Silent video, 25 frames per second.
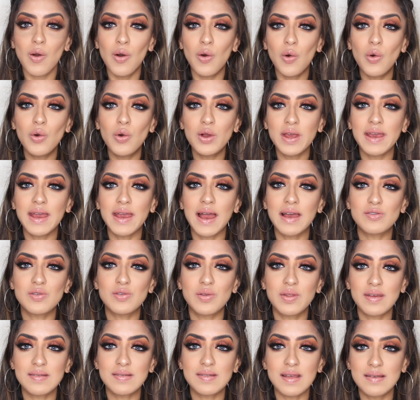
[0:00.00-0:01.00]
Okay guys, so
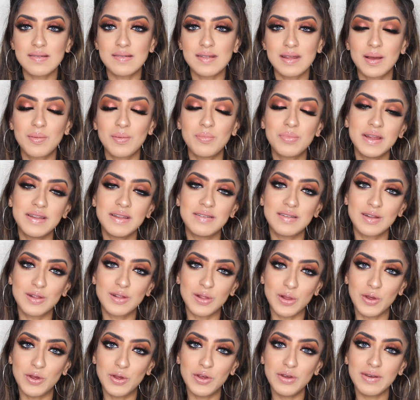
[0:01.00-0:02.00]
this is the completed
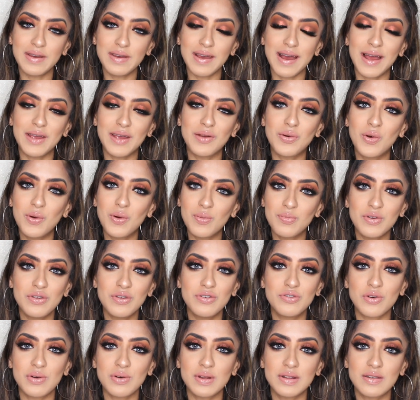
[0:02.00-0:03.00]
look. I hope you
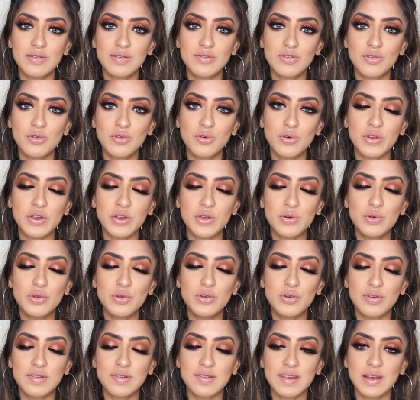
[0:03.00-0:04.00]
enjoyed this tutorial
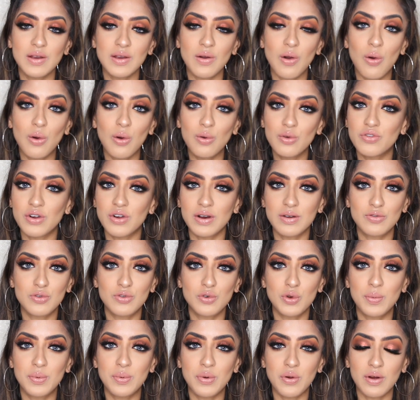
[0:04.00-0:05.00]
using all
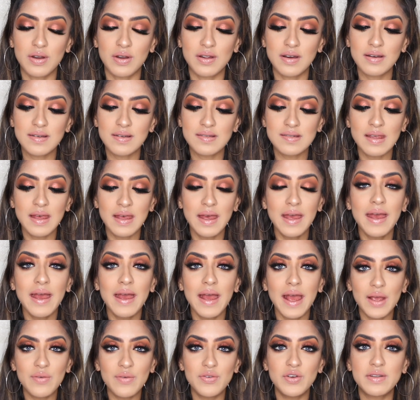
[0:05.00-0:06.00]
Drugstore products.
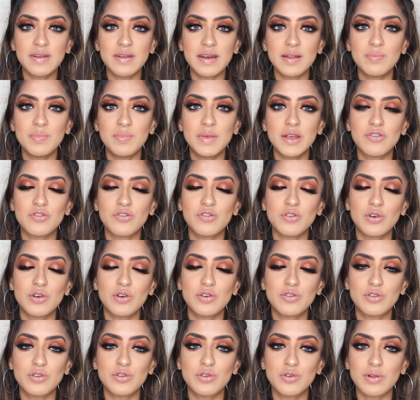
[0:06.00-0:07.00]
If you did, make sure
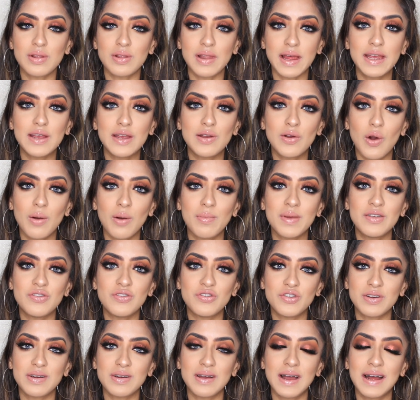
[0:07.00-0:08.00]
to like, comment,
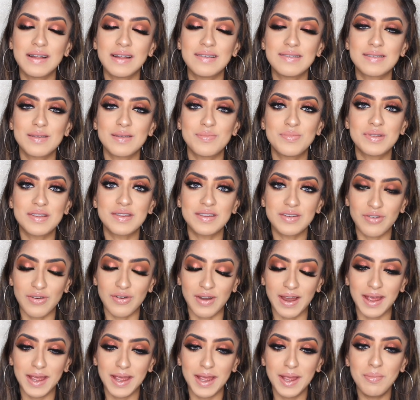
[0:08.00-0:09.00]
share and
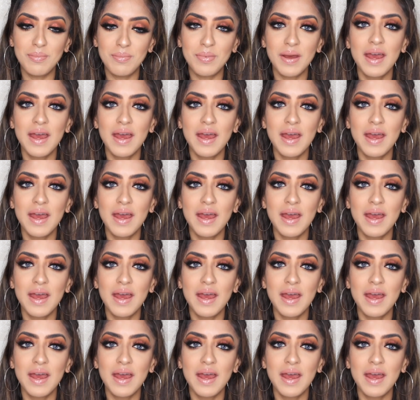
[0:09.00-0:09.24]
subscribe.